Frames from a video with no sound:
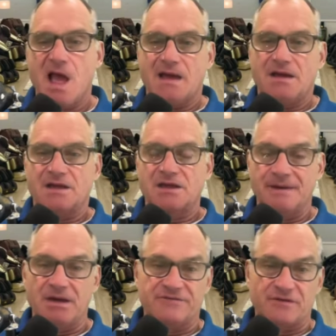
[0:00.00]
uh, com-
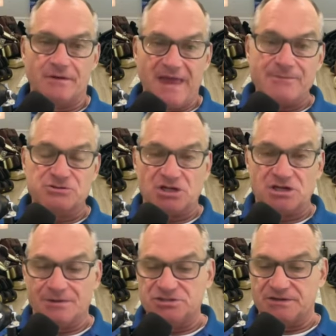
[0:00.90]
off uh, Amazon
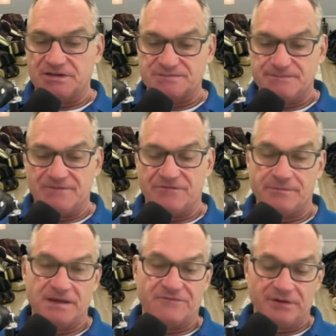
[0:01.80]
commission as, for
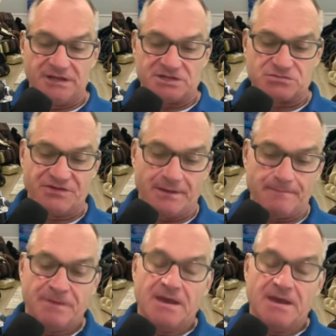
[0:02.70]
being affiliates with them.